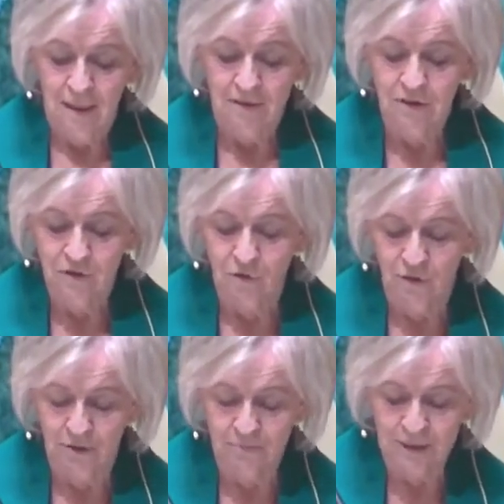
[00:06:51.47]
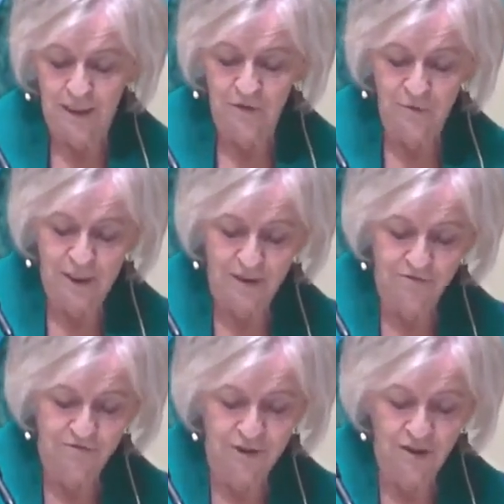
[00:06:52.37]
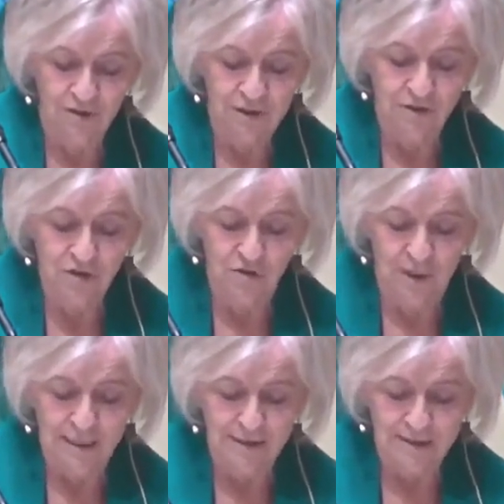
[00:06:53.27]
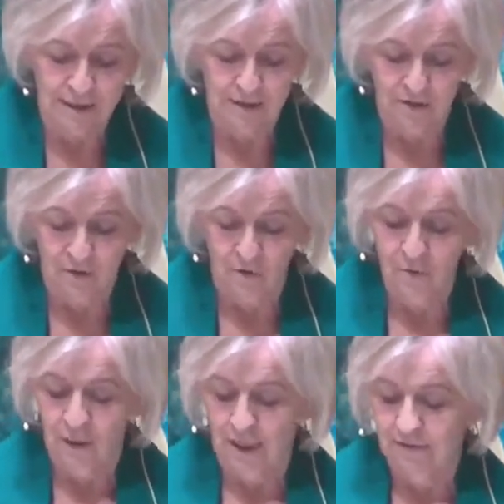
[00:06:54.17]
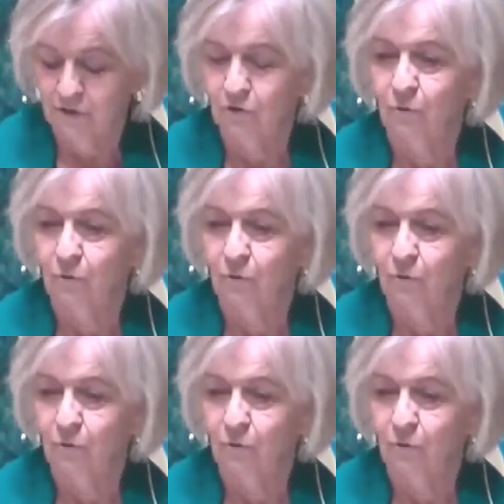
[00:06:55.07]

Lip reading: In storms that create fear and stress in our own lives,